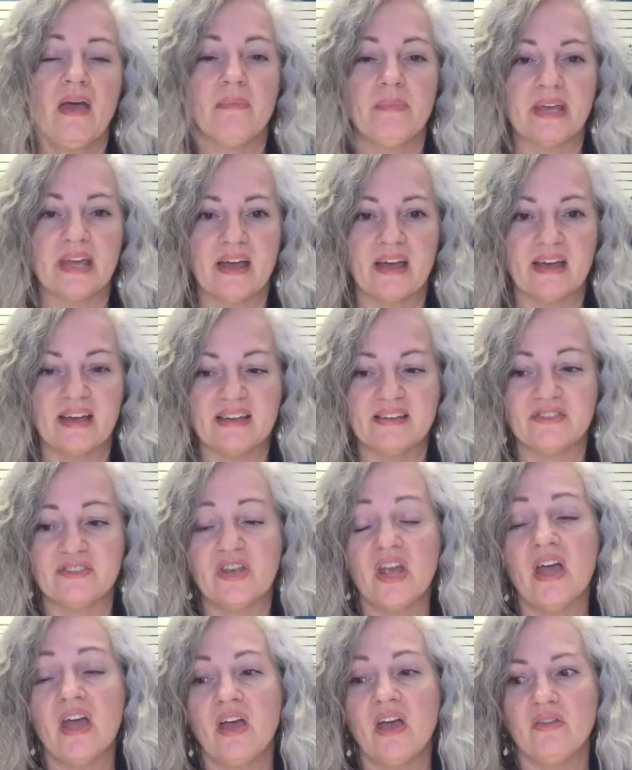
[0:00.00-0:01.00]
Because
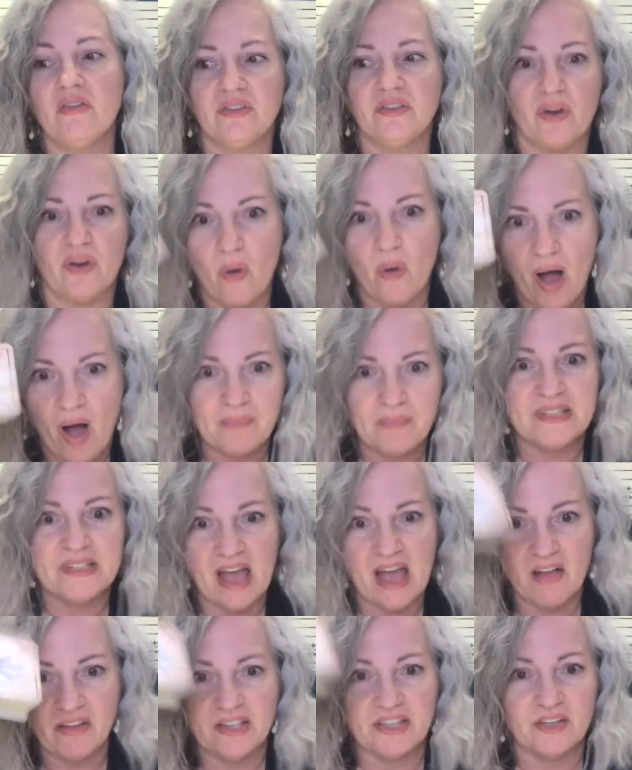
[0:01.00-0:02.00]
I'm
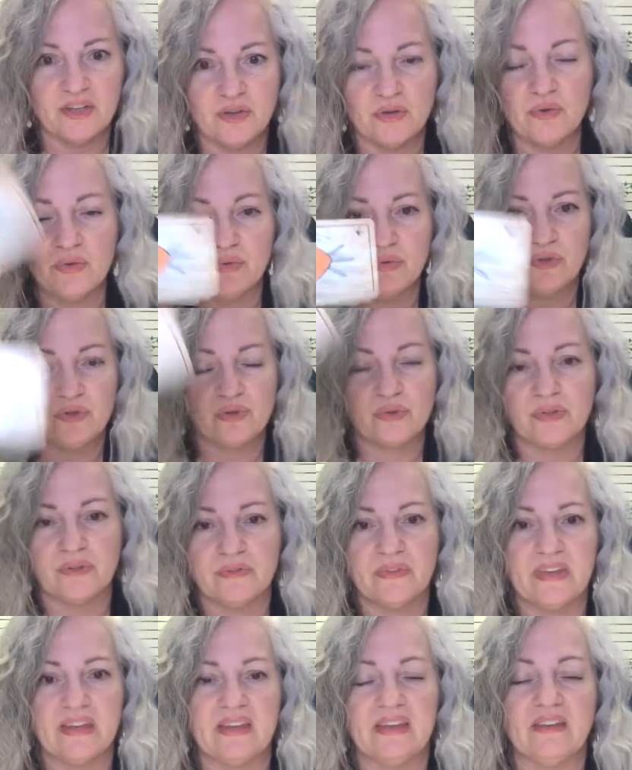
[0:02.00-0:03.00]
telling you sort
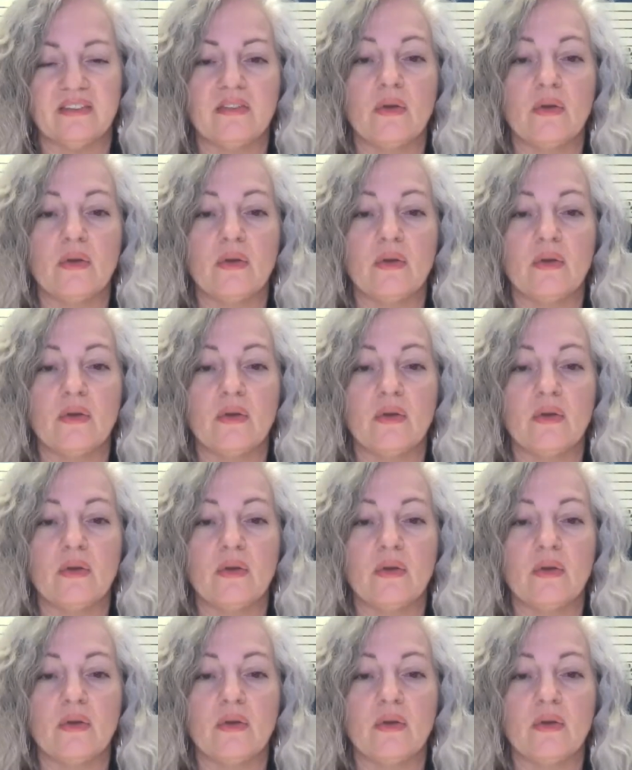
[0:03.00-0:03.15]
of the